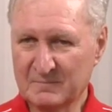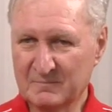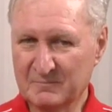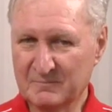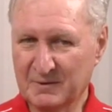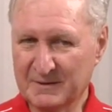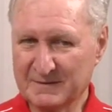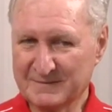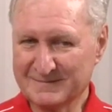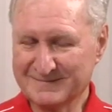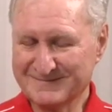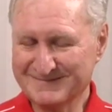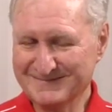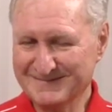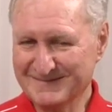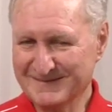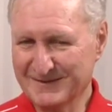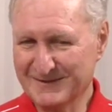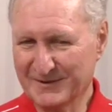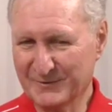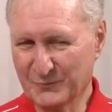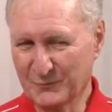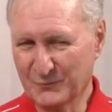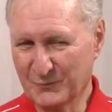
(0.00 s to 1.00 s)
But,
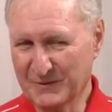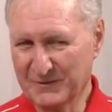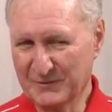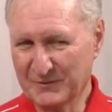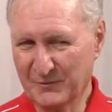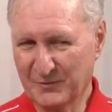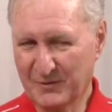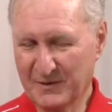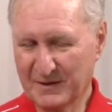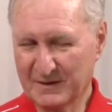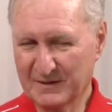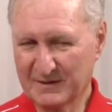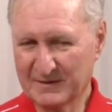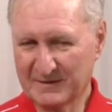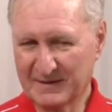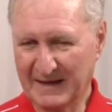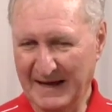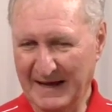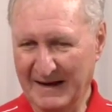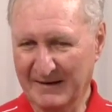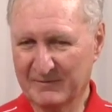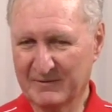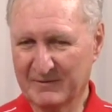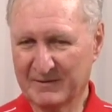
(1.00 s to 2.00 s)
you know, when you think
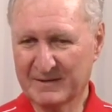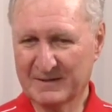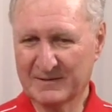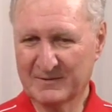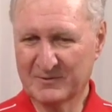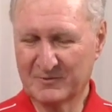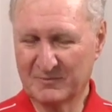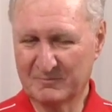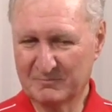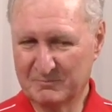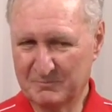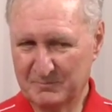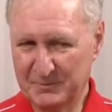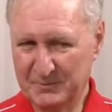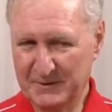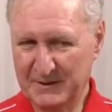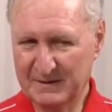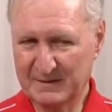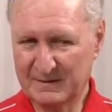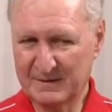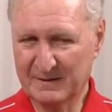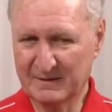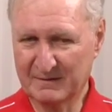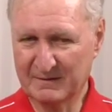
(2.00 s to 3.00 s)
how are you going to
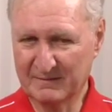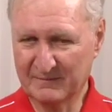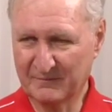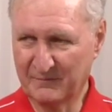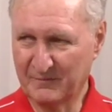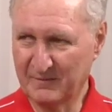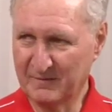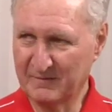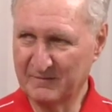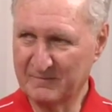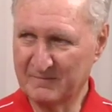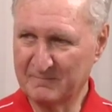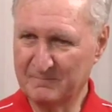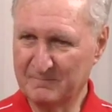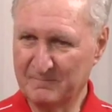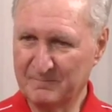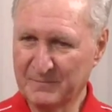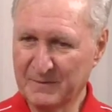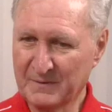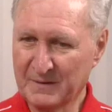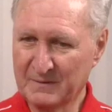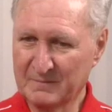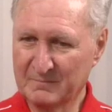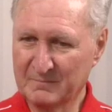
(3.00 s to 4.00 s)
compete now if these
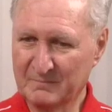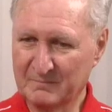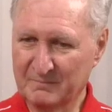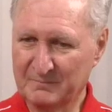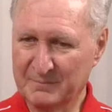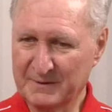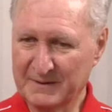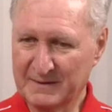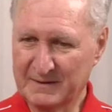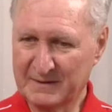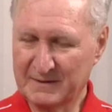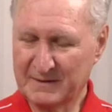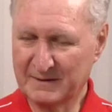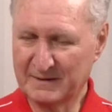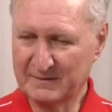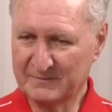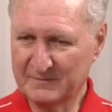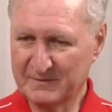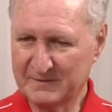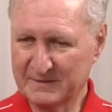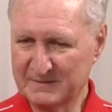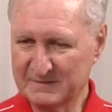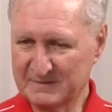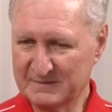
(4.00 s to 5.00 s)
big
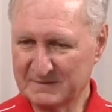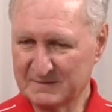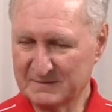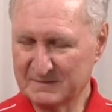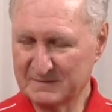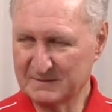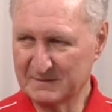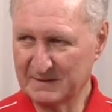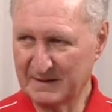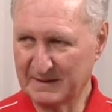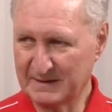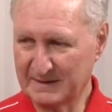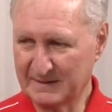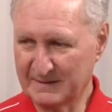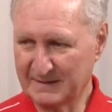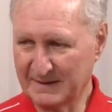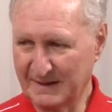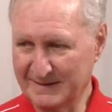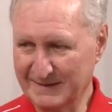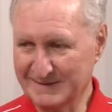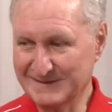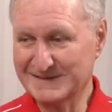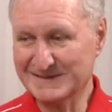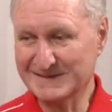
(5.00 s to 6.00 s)
countries
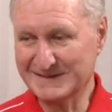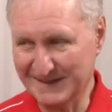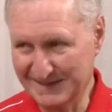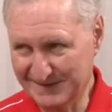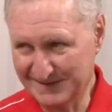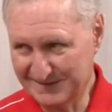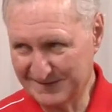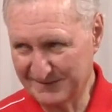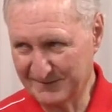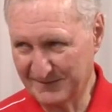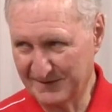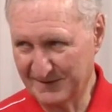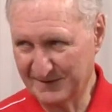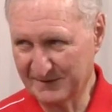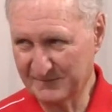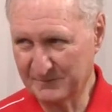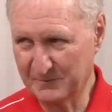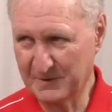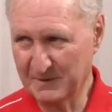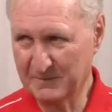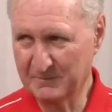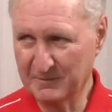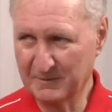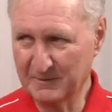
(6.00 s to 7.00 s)
incentivize
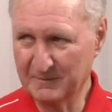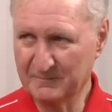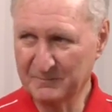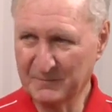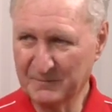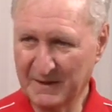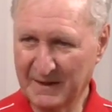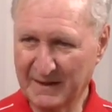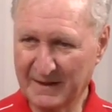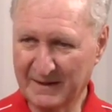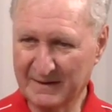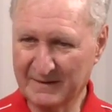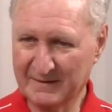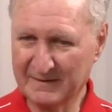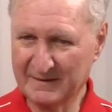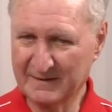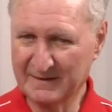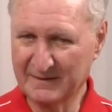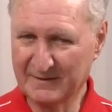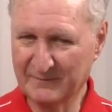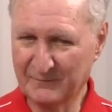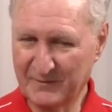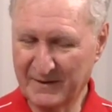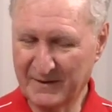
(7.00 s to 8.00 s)
people and
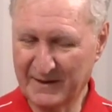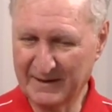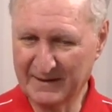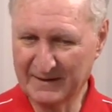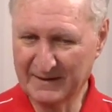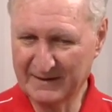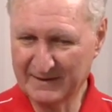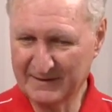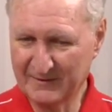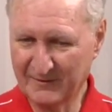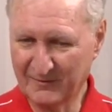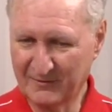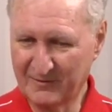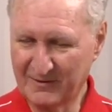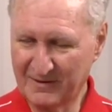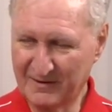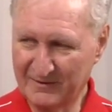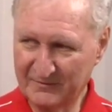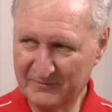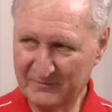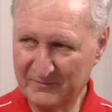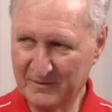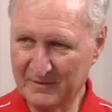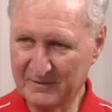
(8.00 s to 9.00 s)
if they are
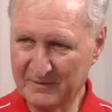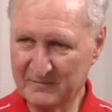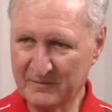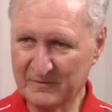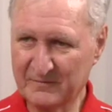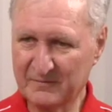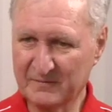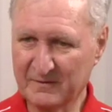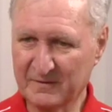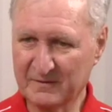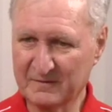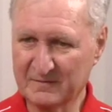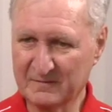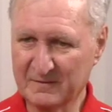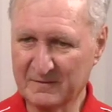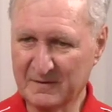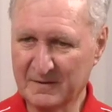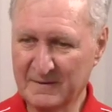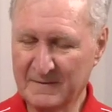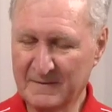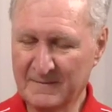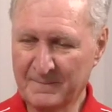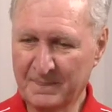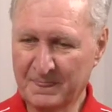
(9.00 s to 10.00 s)
close to logistics,
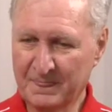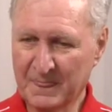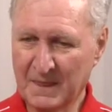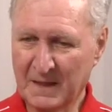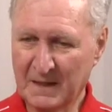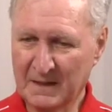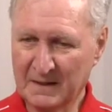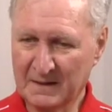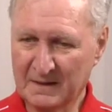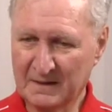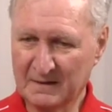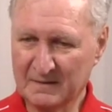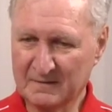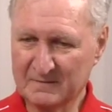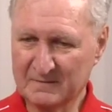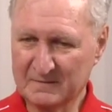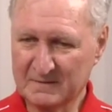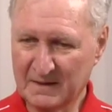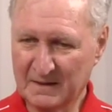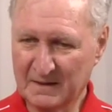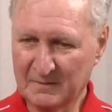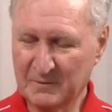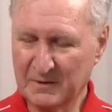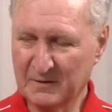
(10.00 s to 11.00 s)
it's
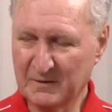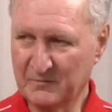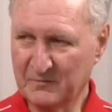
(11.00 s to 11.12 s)
going to be